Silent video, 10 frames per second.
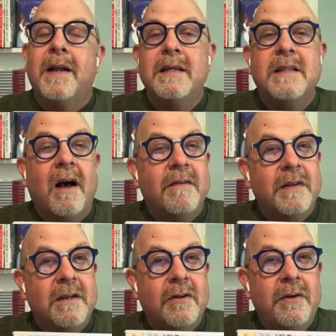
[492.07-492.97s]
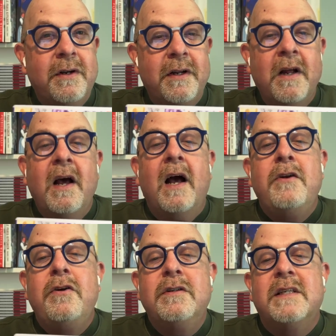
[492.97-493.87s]
Plus, I've included
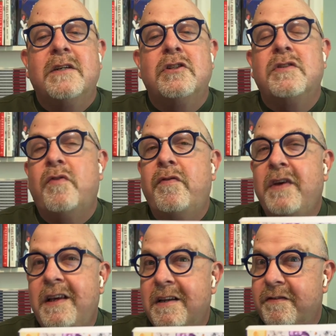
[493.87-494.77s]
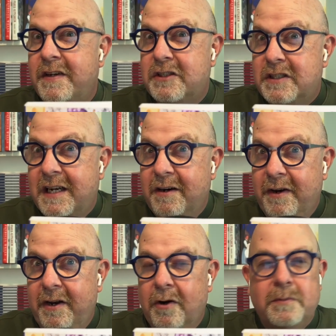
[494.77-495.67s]
new sections for vegan and
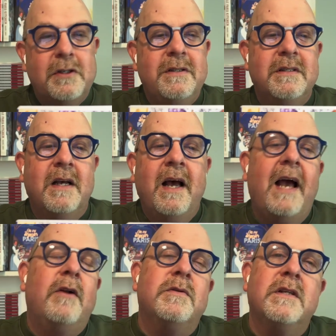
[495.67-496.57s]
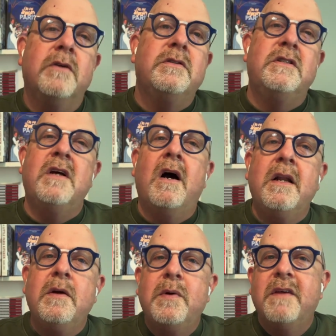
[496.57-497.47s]
vegetarian options, and also
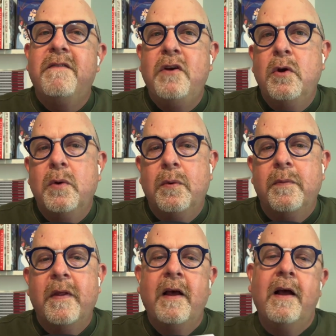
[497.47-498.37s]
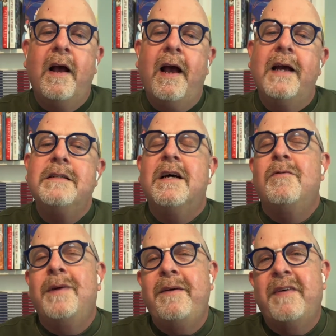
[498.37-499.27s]
dining with a view, and a
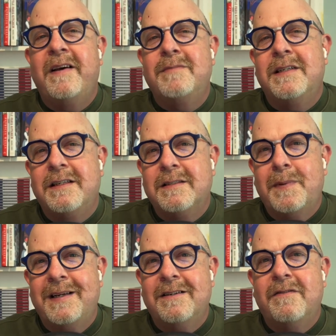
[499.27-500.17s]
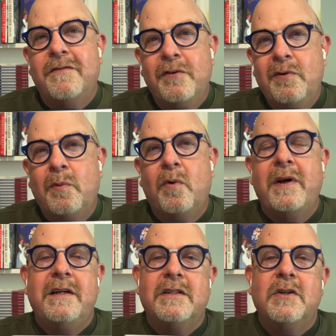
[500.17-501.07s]
revamped and expanded food
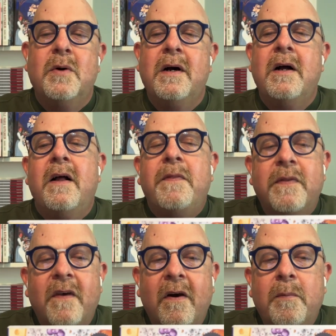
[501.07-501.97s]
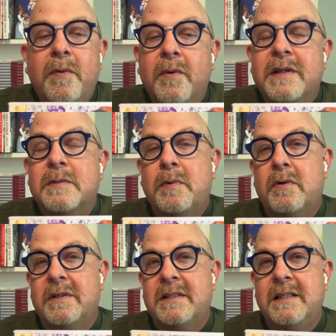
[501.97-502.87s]
walking tour to help you
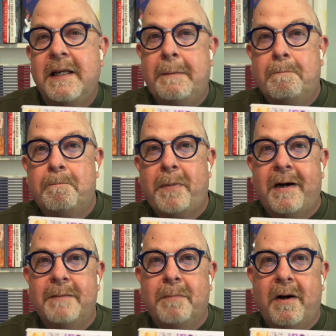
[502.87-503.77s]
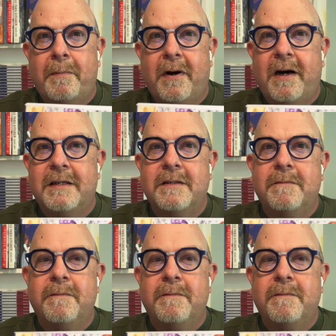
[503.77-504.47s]
explore the city bite by bite.